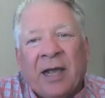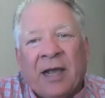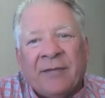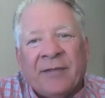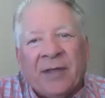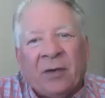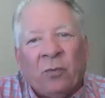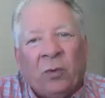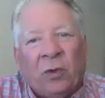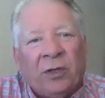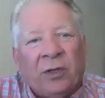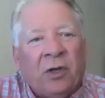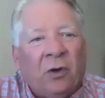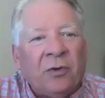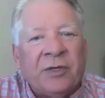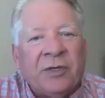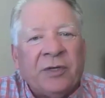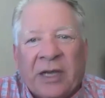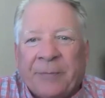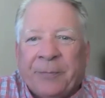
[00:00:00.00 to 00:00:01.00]
and then we'll
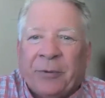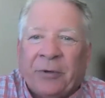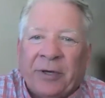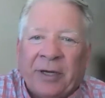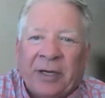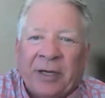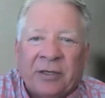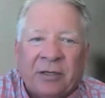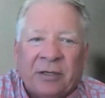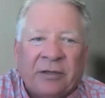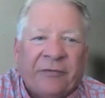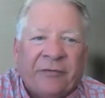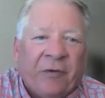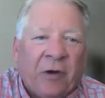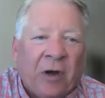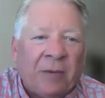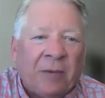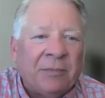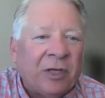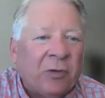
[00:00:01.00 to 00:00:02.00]
go deeper into the
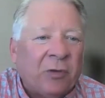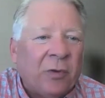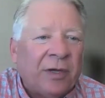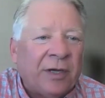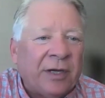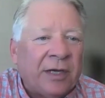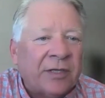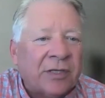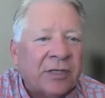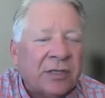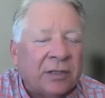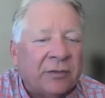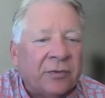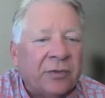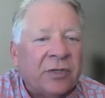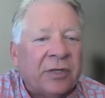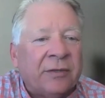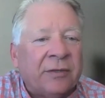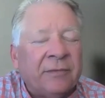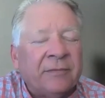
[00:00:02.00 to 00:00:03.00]
farm liquidity
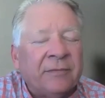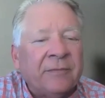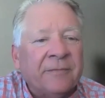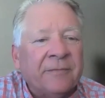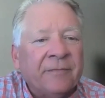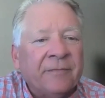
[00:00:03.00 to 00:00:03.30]
solution.